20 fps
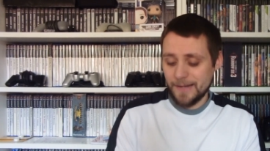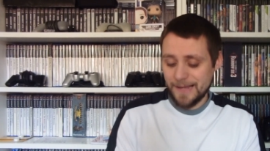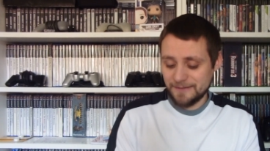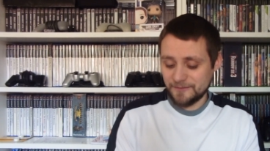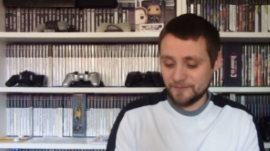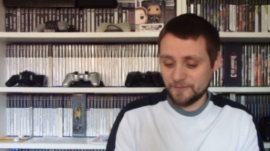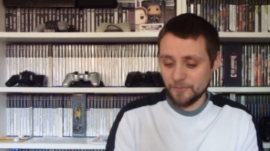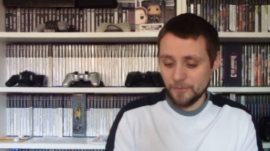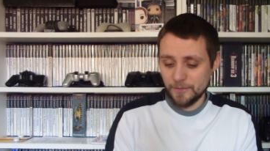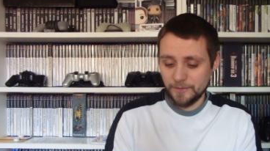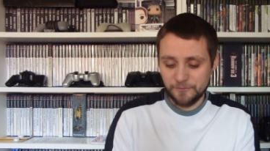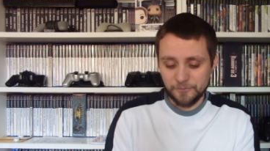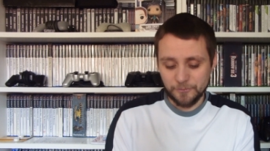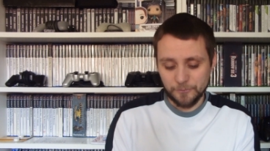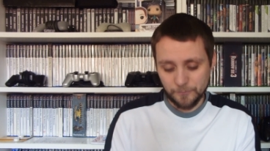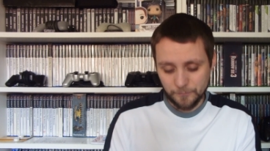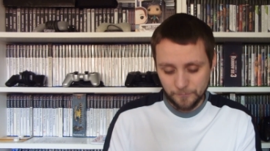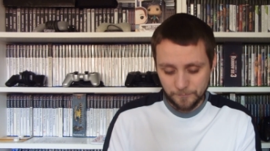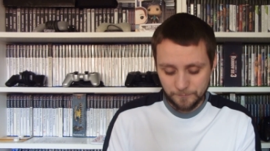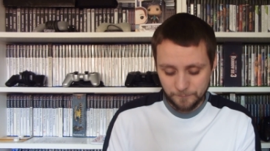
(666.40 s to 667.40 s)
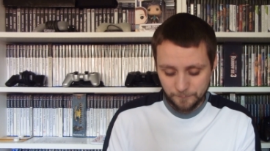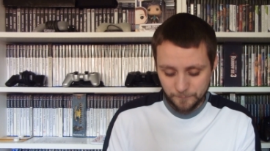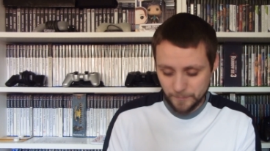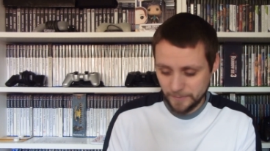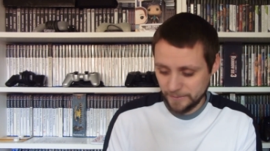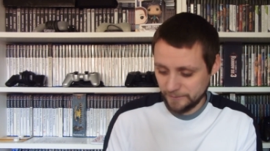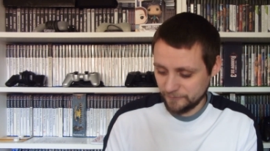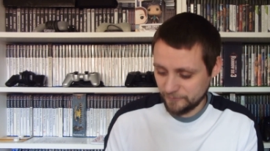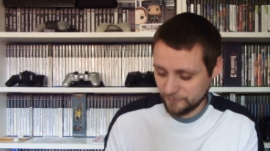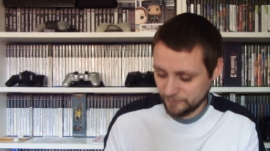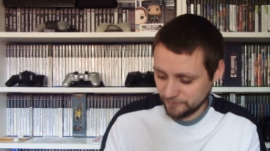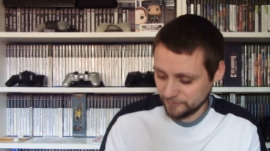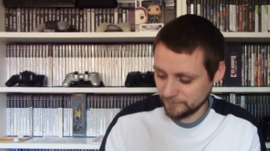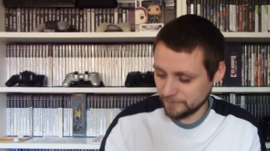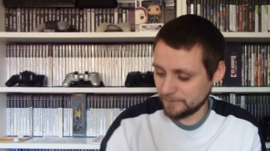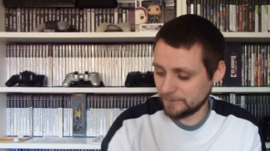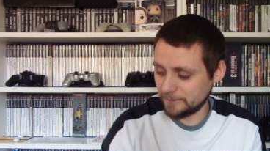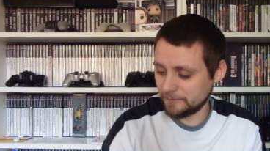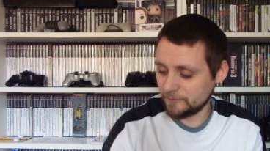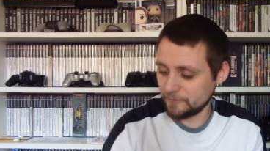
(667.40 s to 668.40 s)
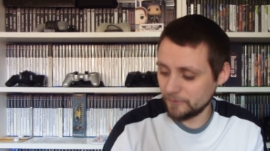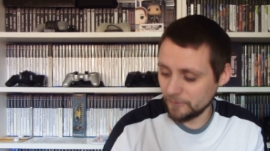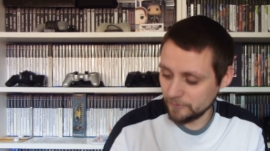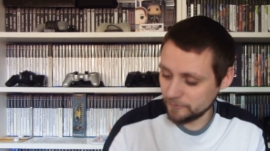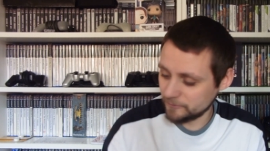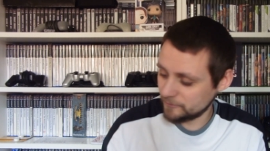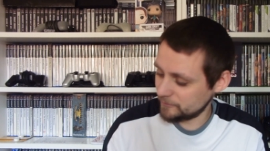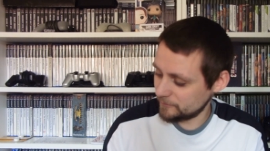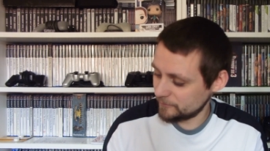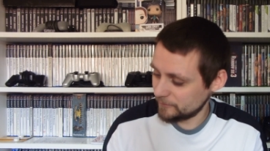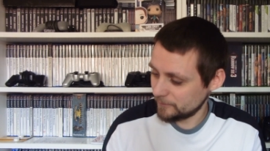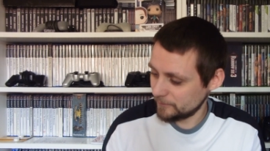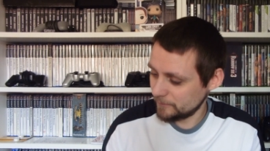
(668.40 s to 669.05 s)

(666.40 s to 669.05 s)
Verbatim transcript: last title, which has lost